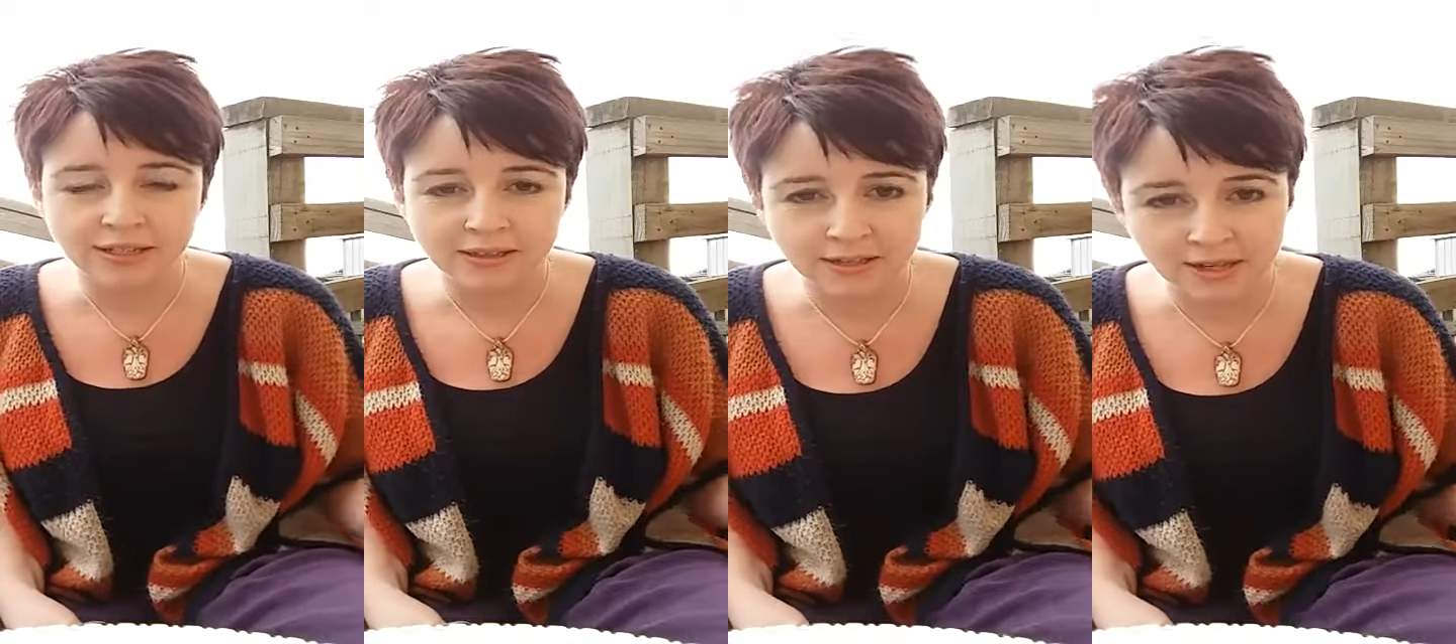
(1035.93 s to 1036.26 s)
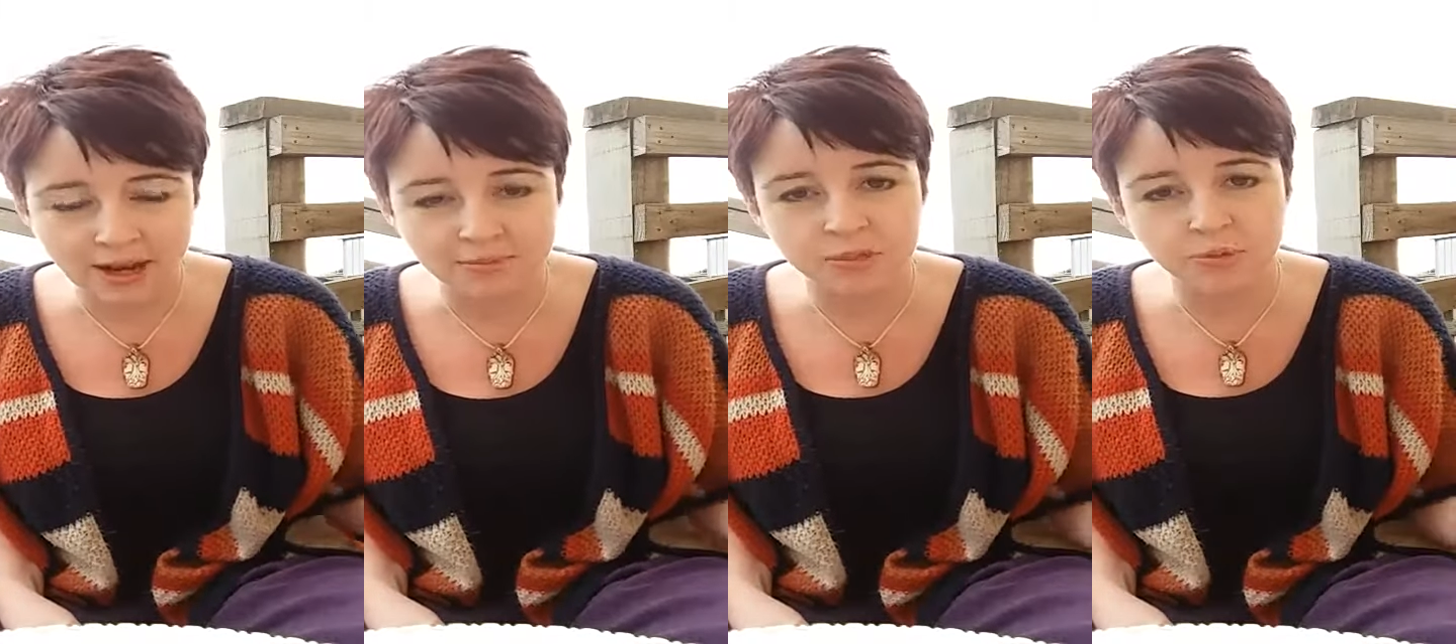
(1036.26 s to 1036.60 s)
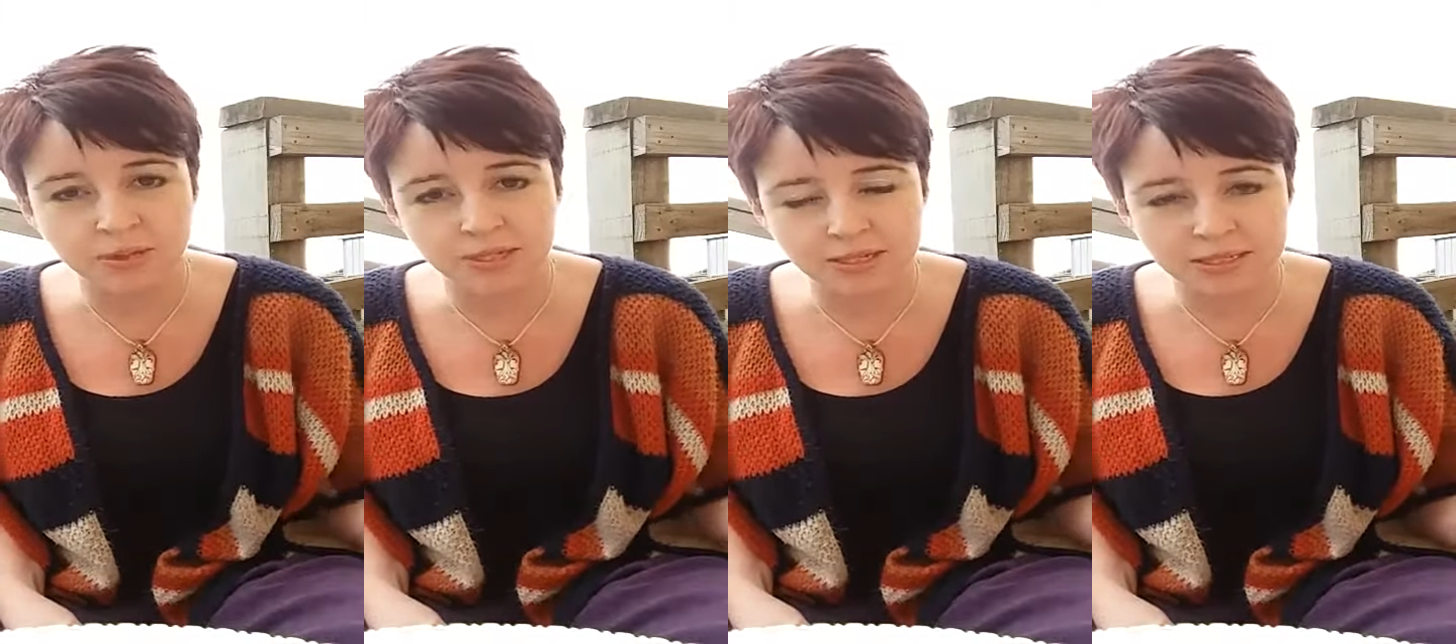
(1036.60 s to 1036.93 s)
that comes
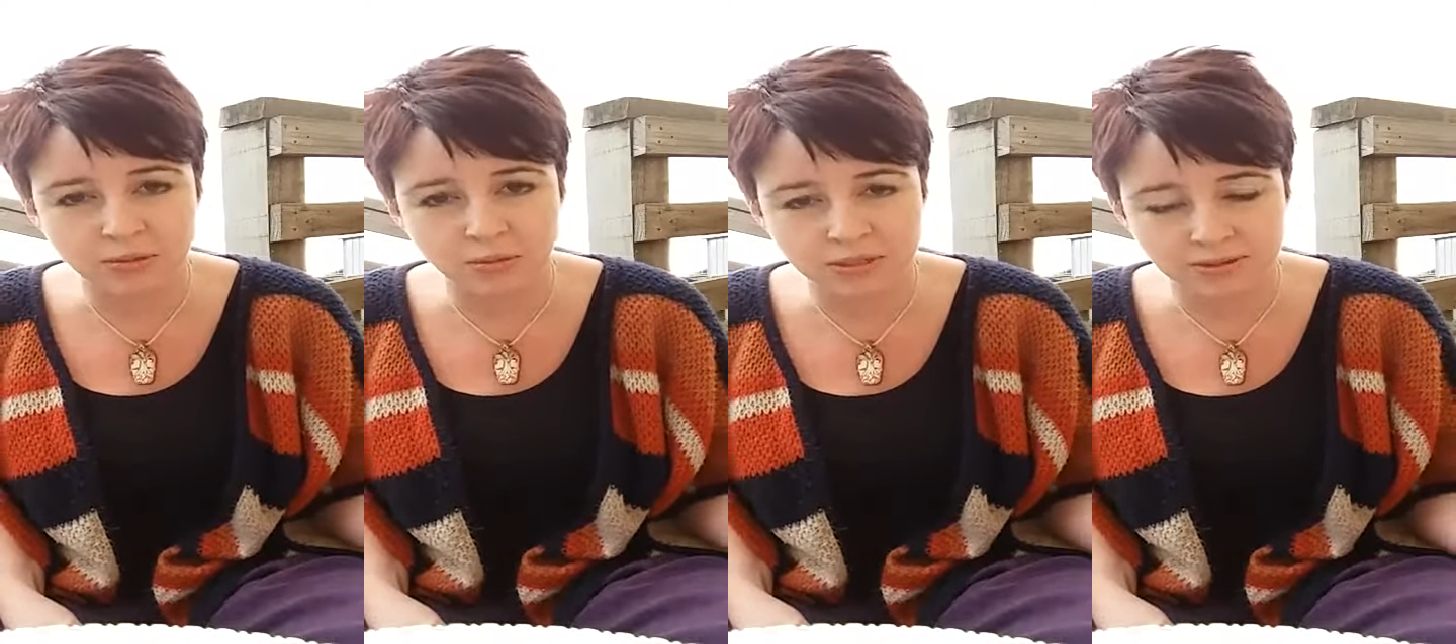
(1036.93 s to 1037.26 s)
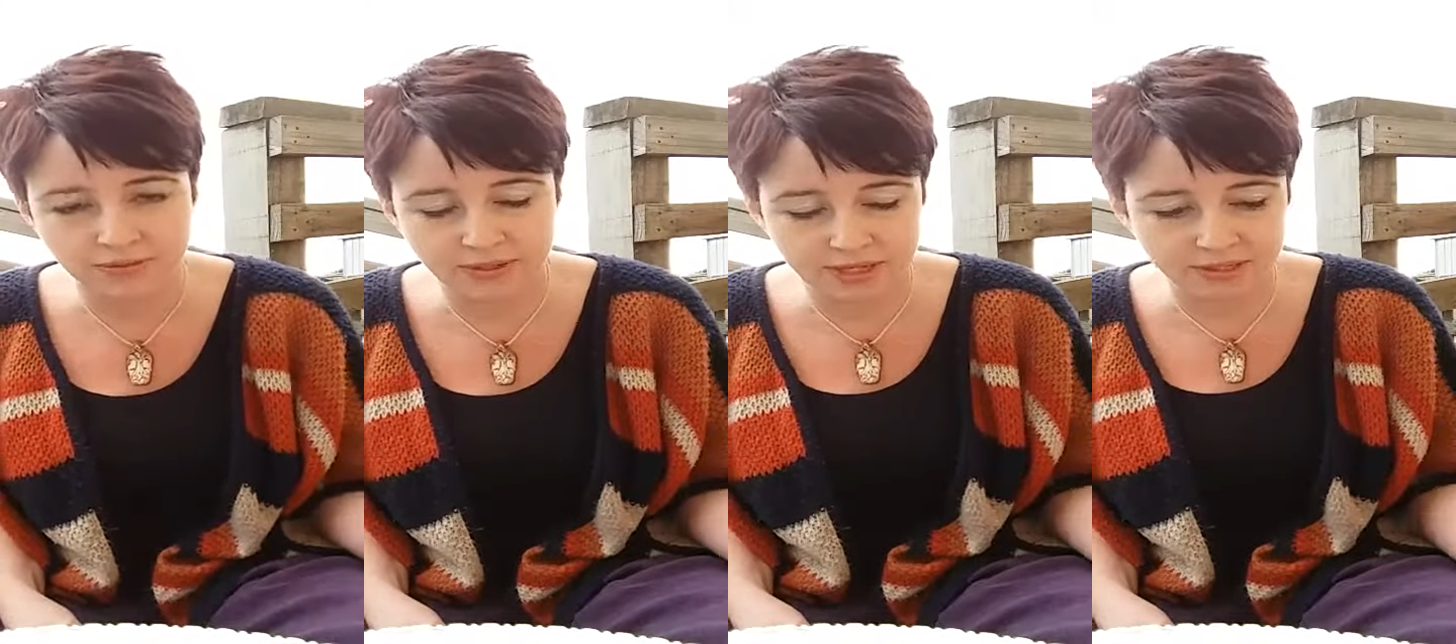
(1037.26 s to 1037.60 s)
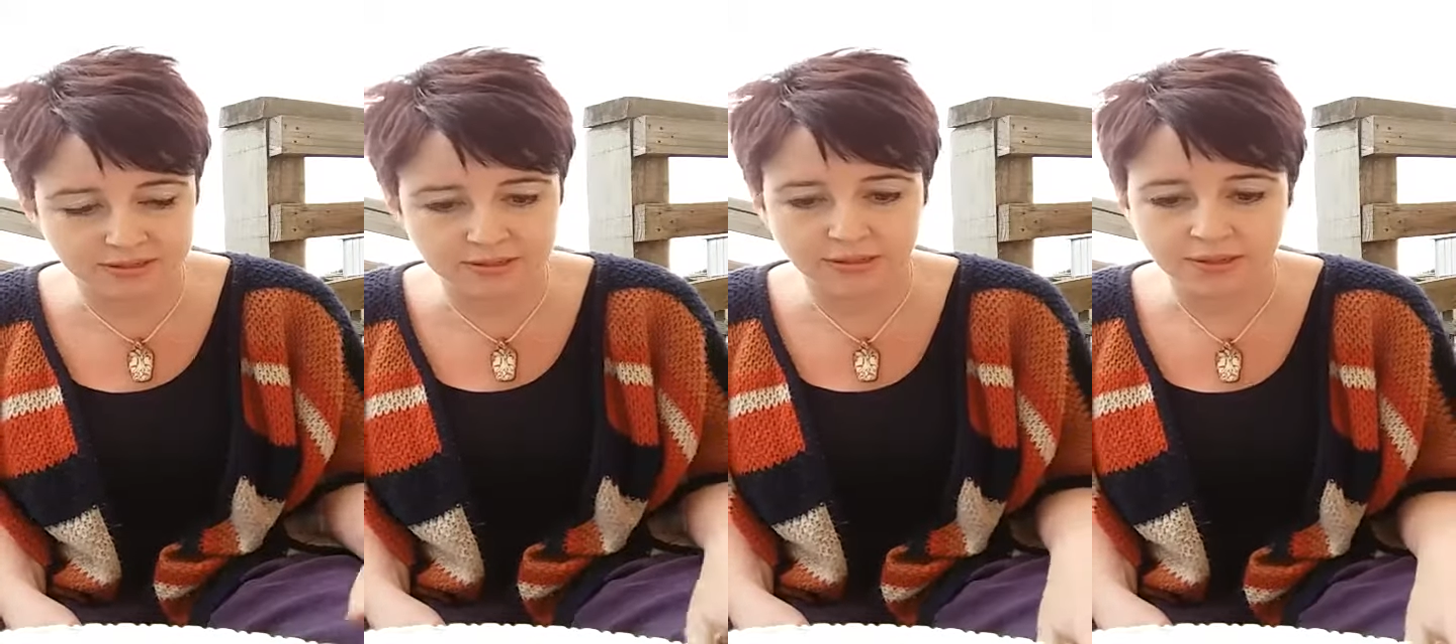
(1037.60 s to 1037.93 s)
with these sorts of
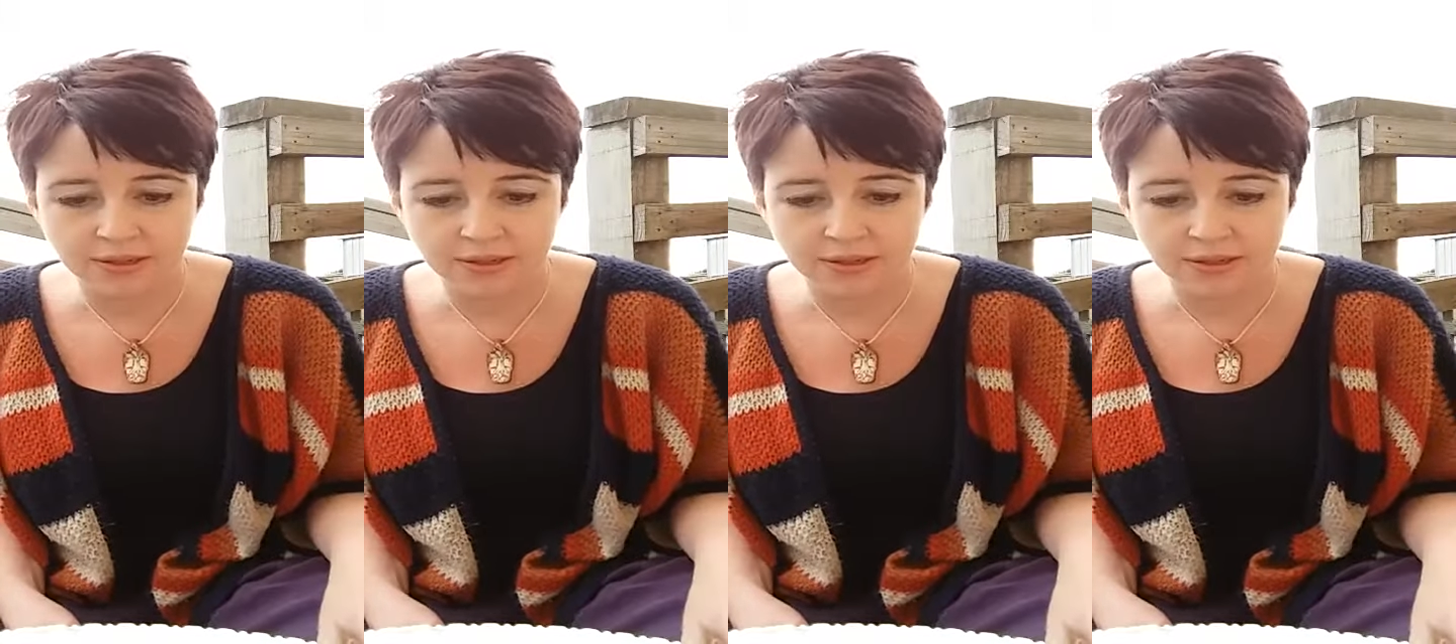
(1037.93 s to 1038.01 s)
things.